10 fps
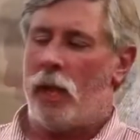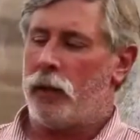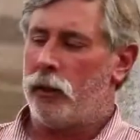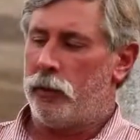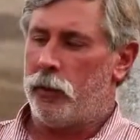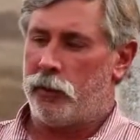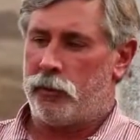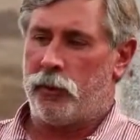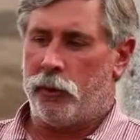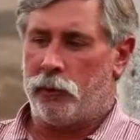And
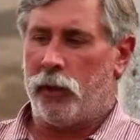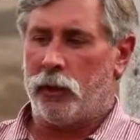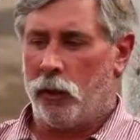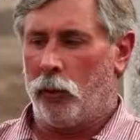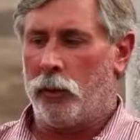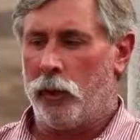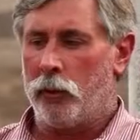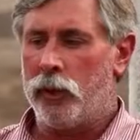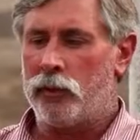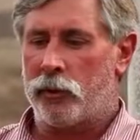there's been a little bit
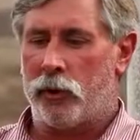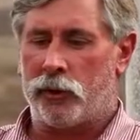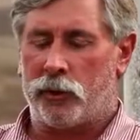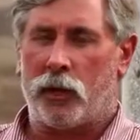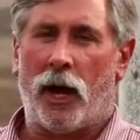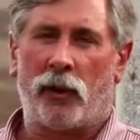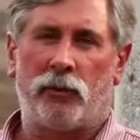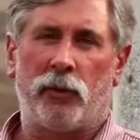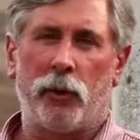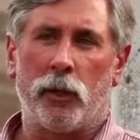of research the
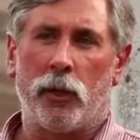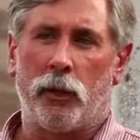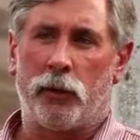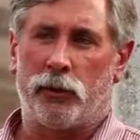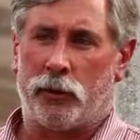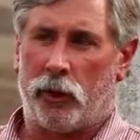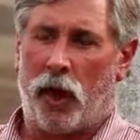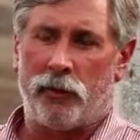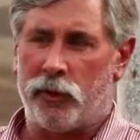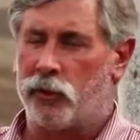last few years, and
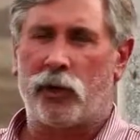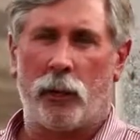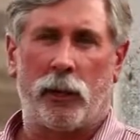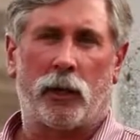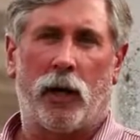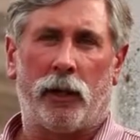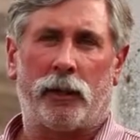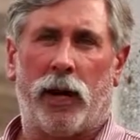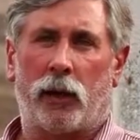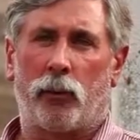I've just come in
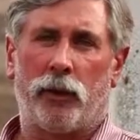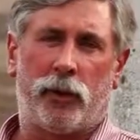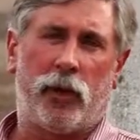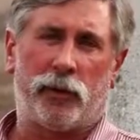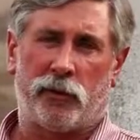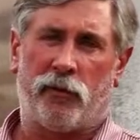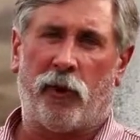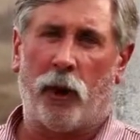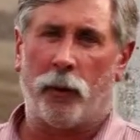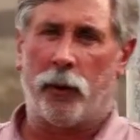contact with it as a
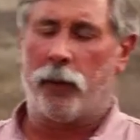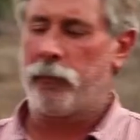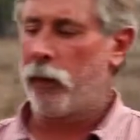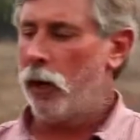farmer,